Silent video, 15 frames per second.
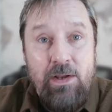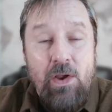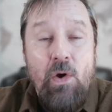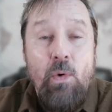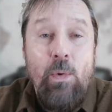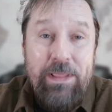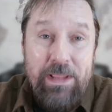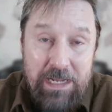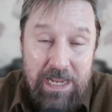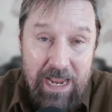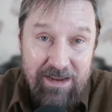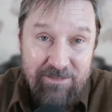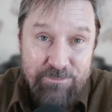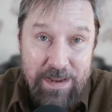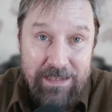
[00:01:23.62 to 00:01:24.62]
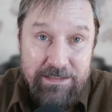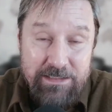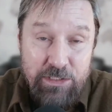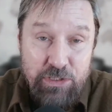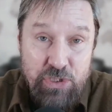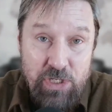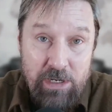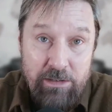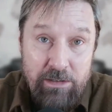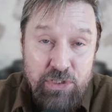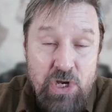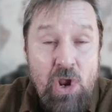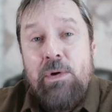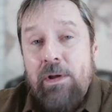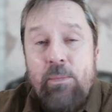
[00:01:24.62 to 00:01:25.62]
when the caveman's in charge.
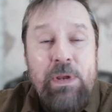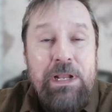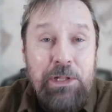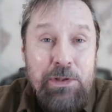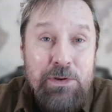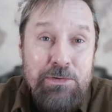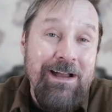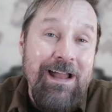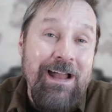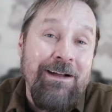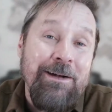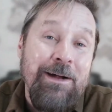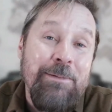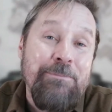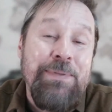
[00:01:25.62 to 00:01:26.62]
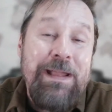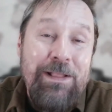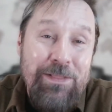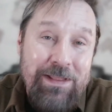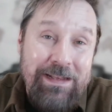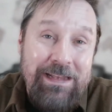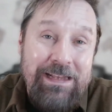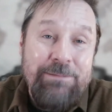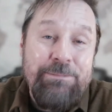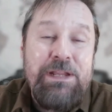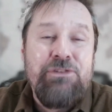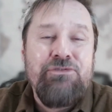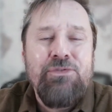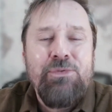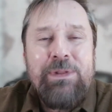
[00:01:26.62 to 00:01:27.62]
We lose our ability to be
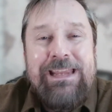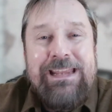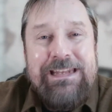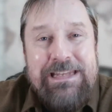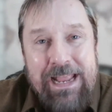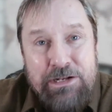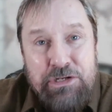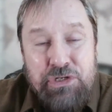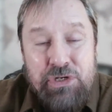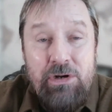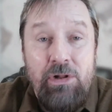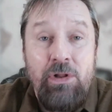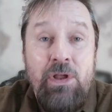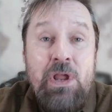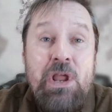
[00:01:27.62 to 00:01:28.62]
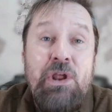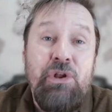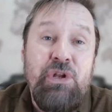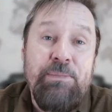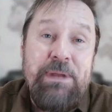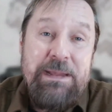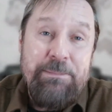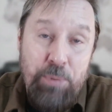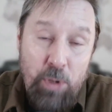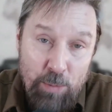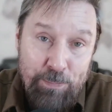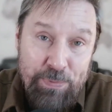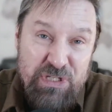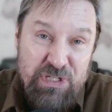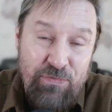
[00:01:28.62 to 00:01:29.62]
truly intentional, to be
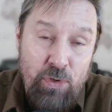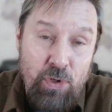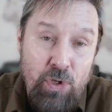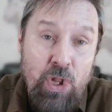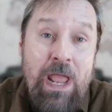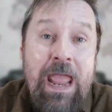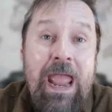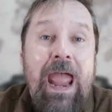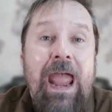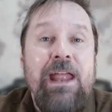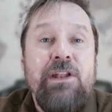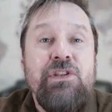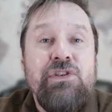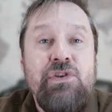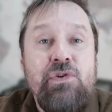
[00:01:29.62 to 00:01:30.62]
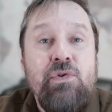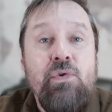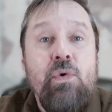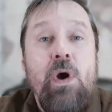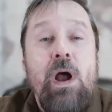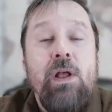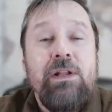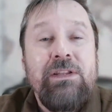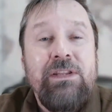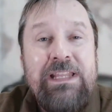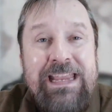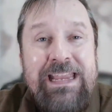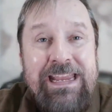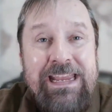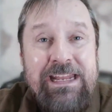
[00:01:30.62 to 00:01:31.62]
purposeful, and to
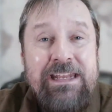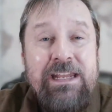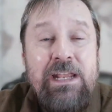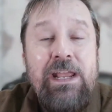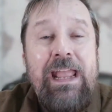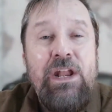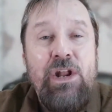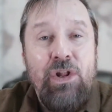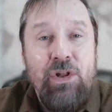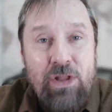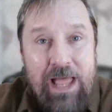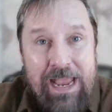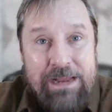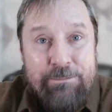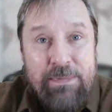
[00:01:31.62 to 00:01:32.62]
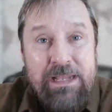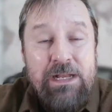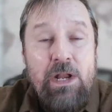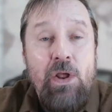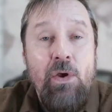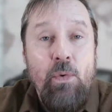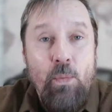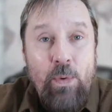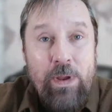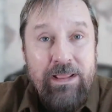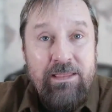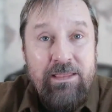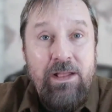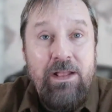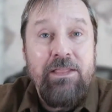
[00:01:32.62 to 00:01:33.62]
lead in alignment with
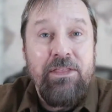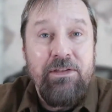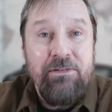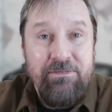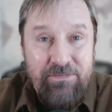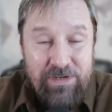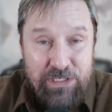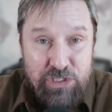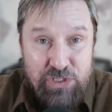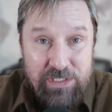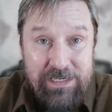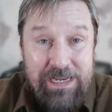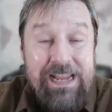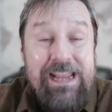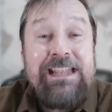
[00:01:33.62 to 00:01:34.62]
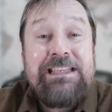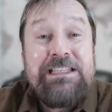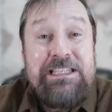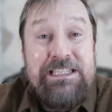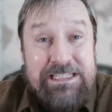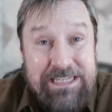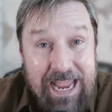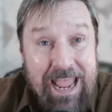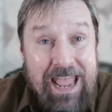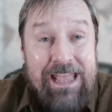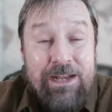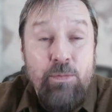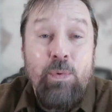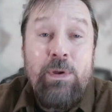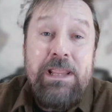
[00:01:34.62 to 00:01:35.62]
the vision.
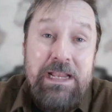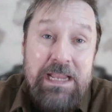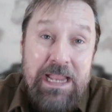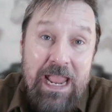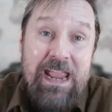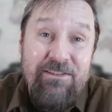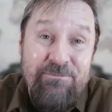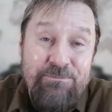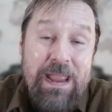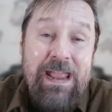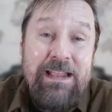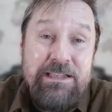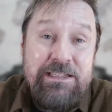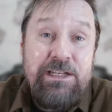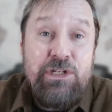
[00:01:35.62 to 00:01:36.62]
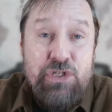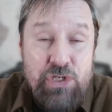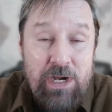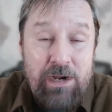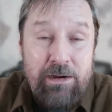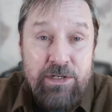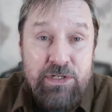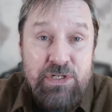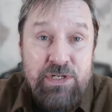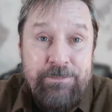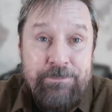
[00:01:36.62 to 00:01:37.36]
Instead, when the caveman's in charge,